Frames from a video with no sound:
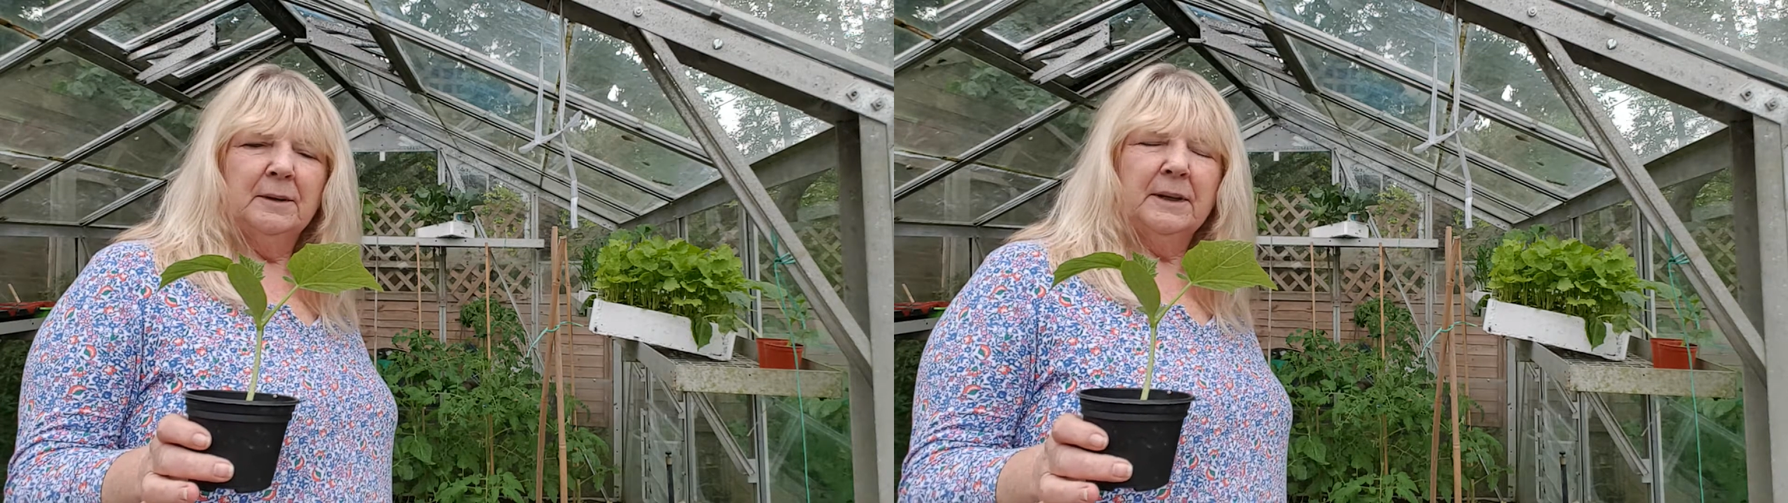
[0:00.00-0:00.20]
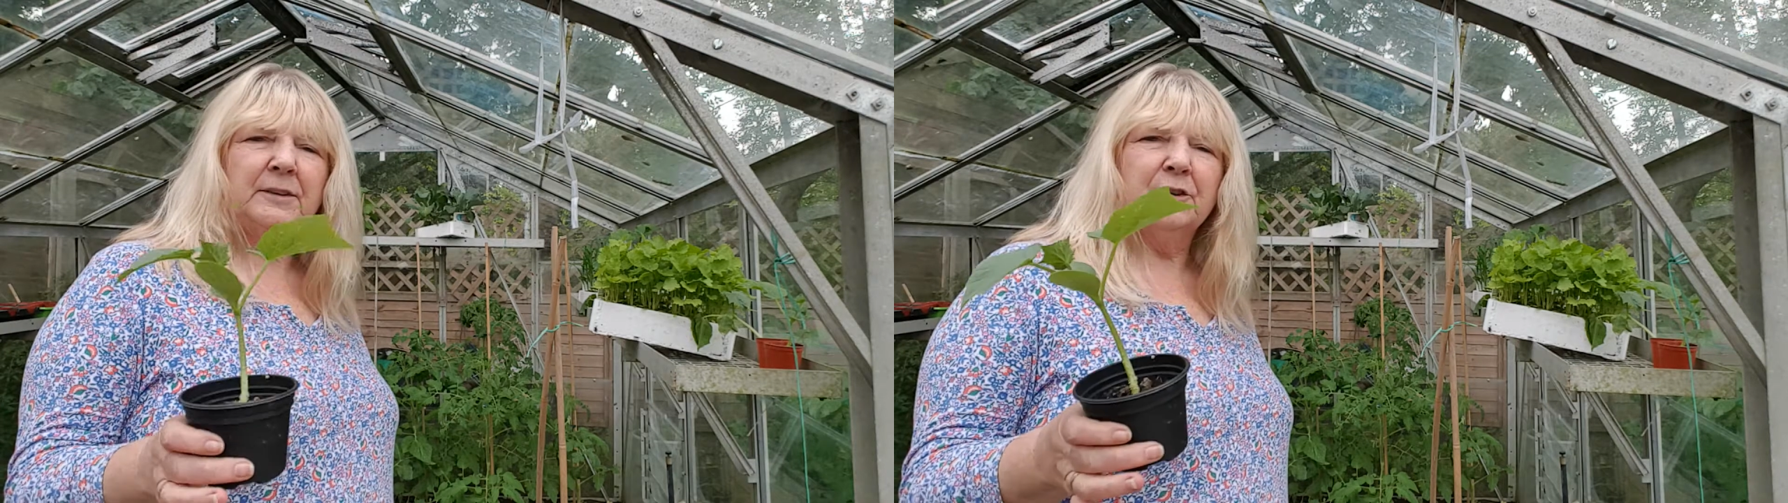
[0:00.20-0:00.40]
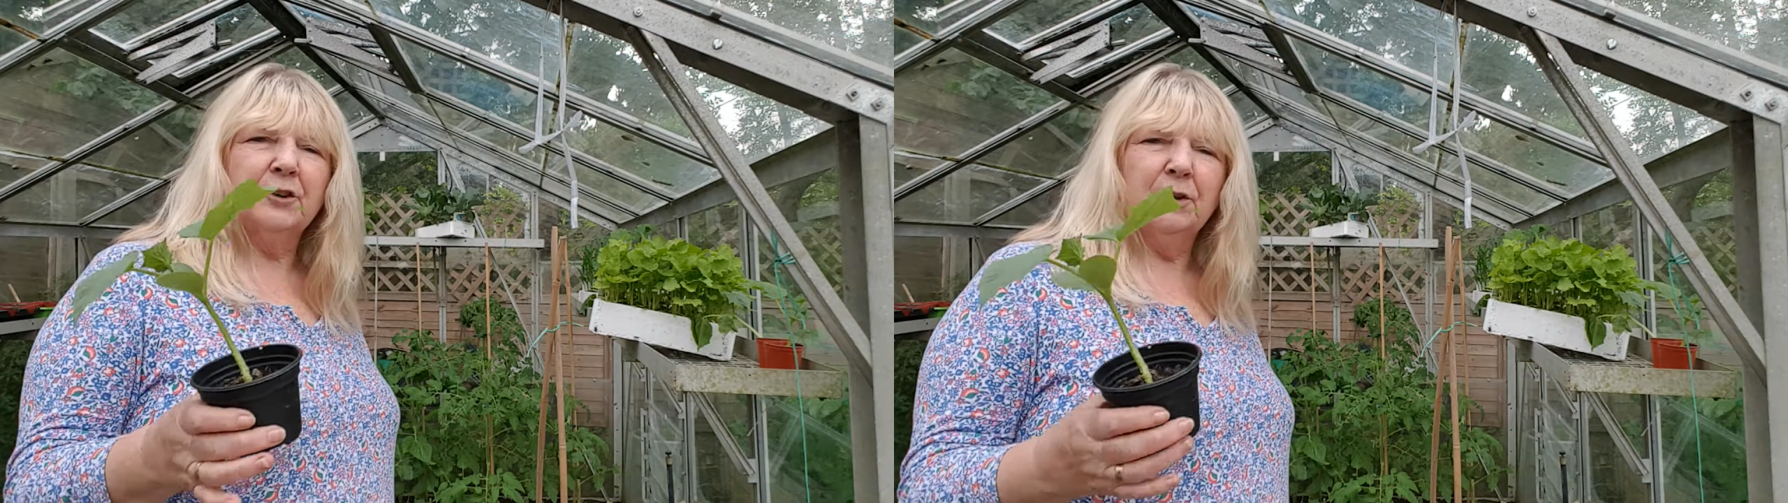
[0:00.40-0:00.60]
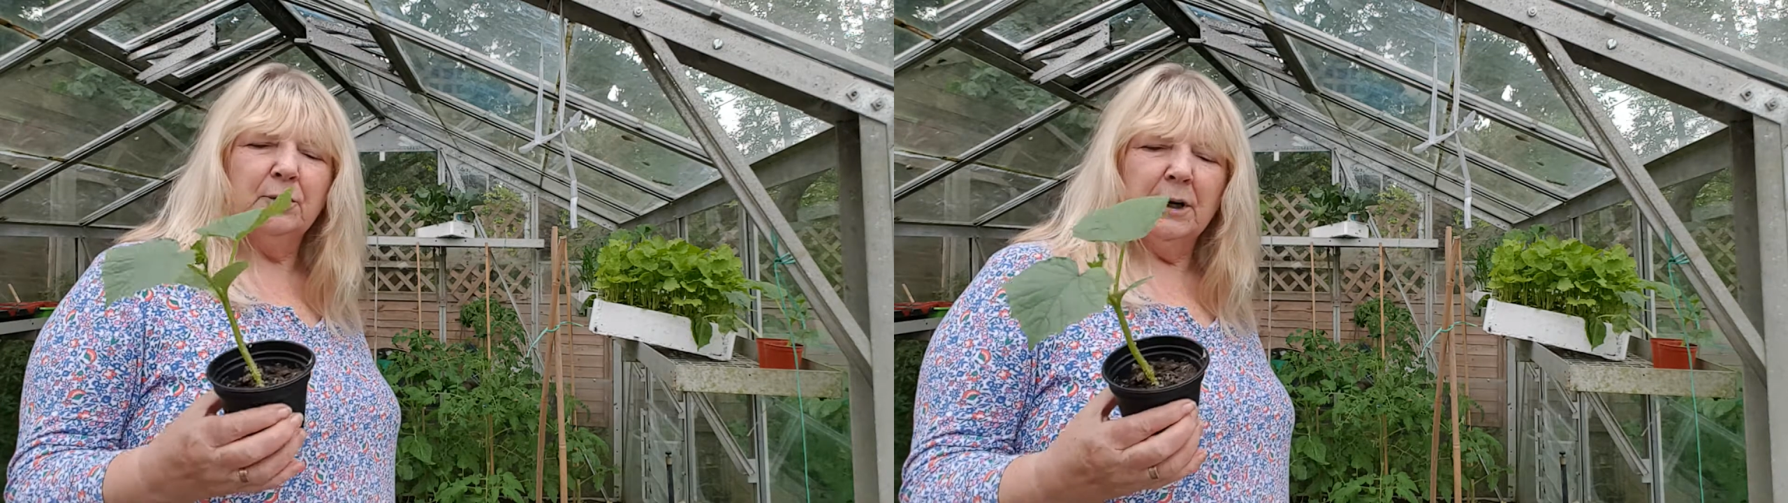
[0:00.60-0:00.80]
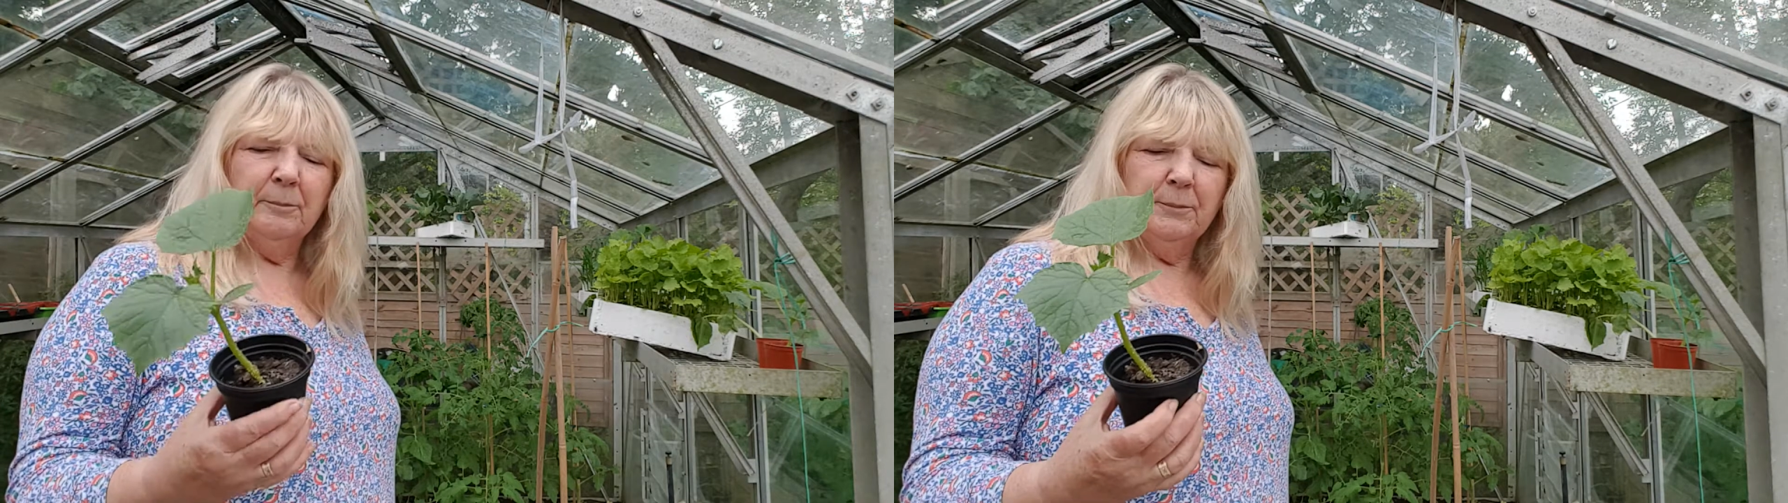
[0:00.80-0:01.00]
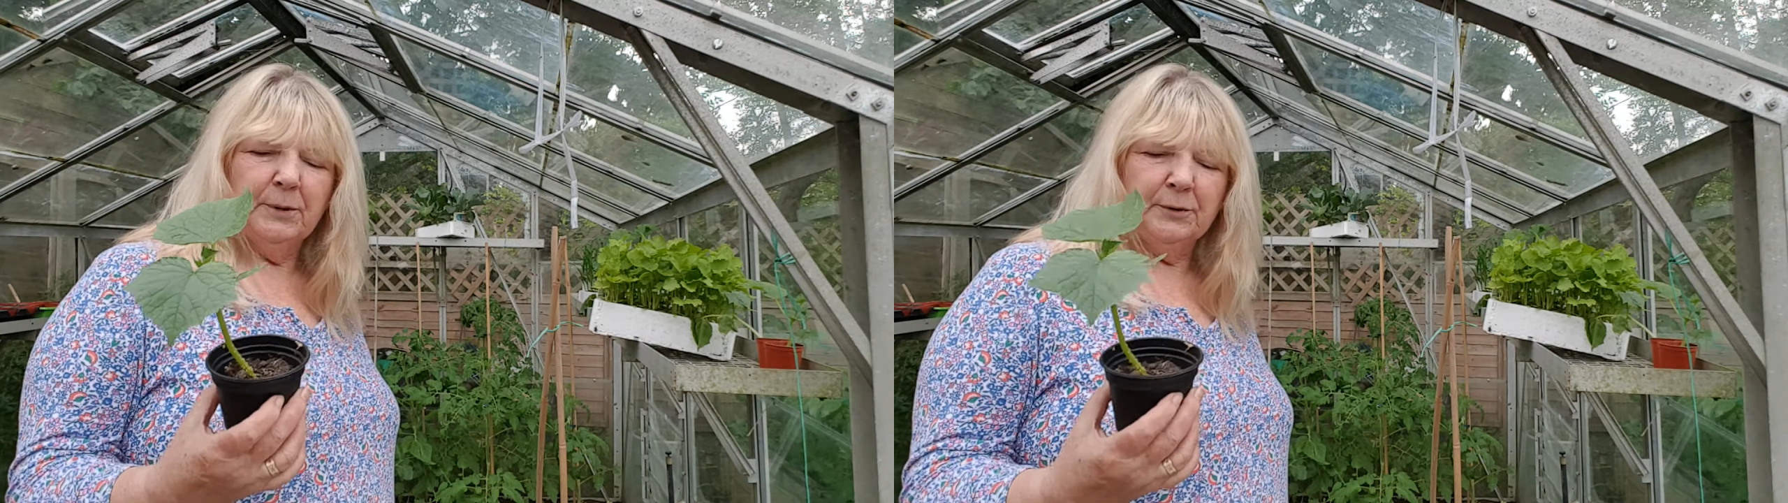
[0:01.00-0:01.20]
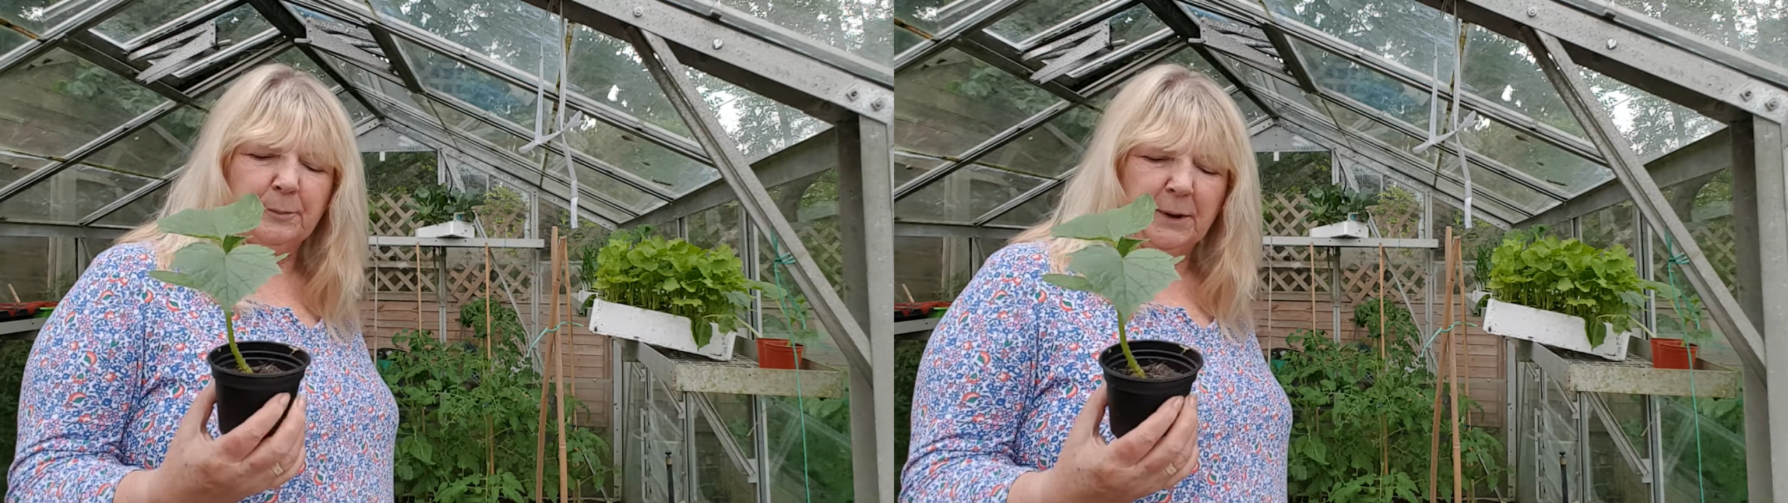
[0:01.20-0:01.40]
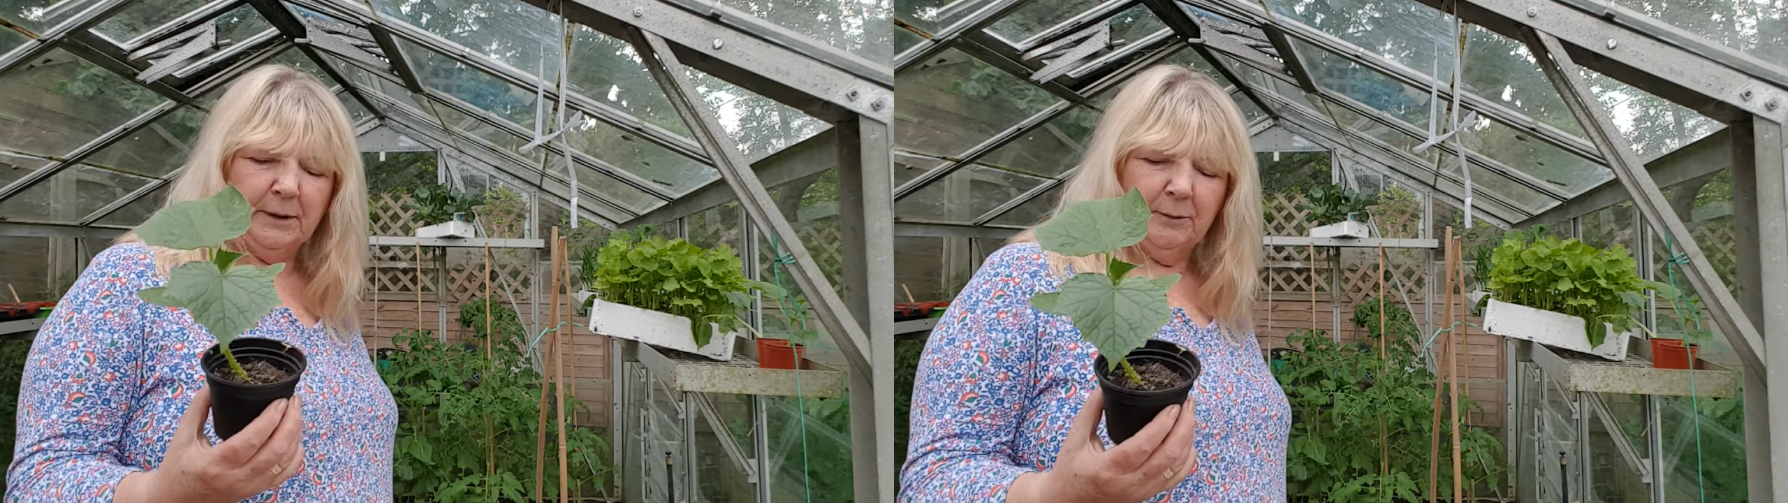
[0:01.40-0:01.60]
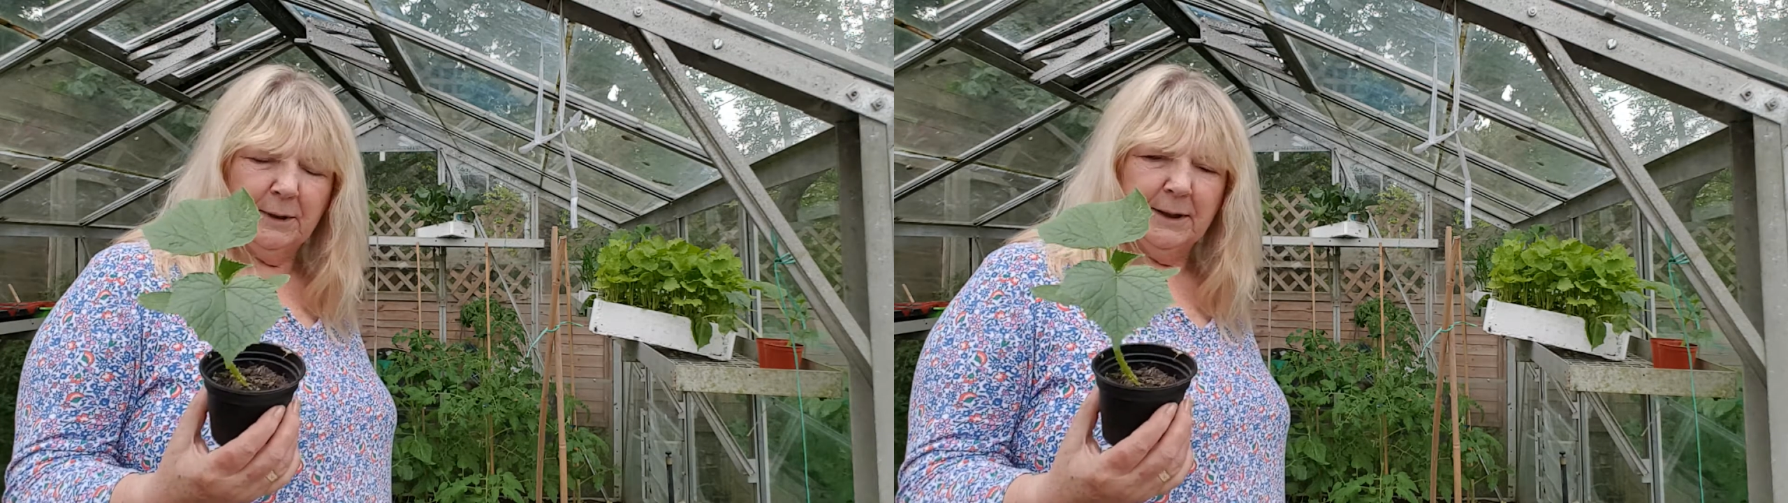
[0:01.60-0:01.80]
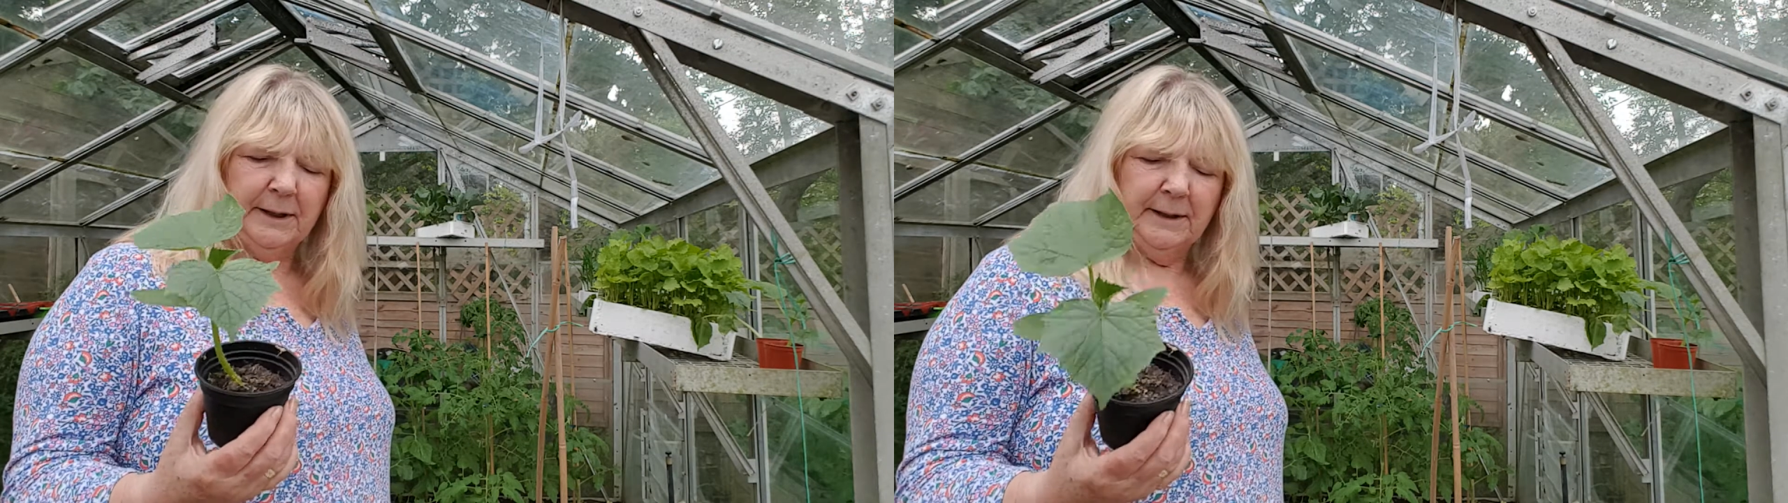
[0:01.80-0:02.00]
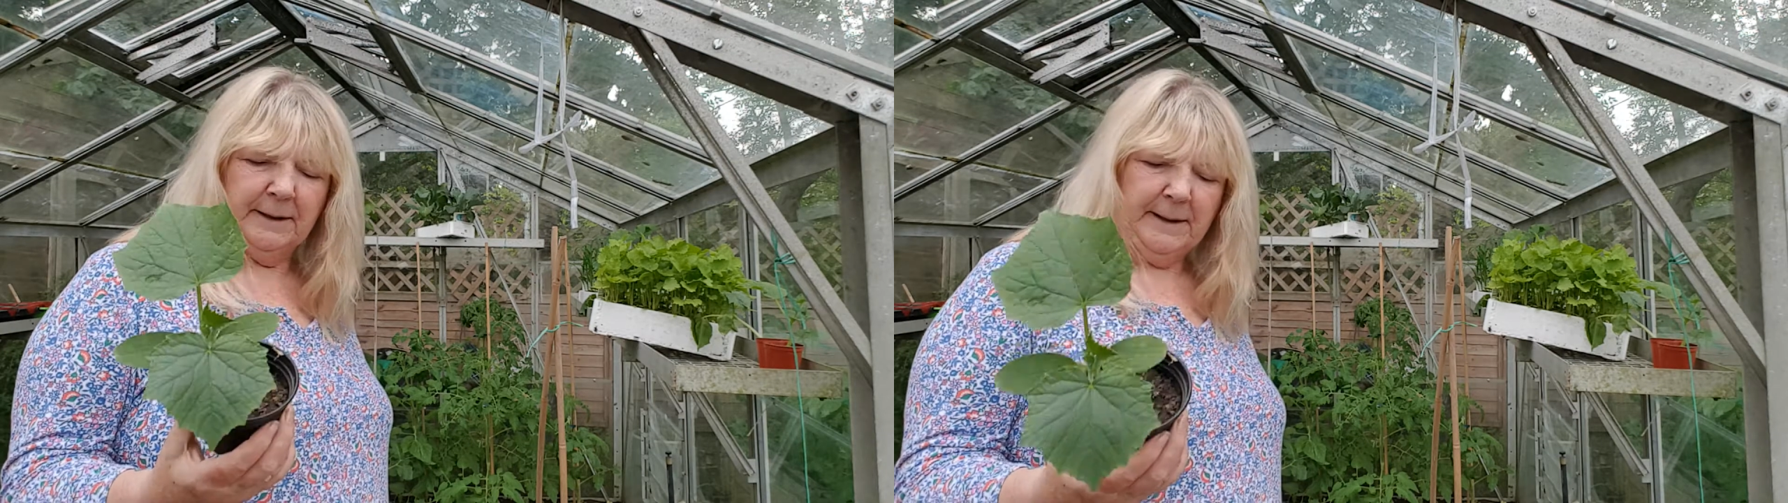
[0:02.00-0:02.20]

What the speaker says: these are cucumbers, by the way.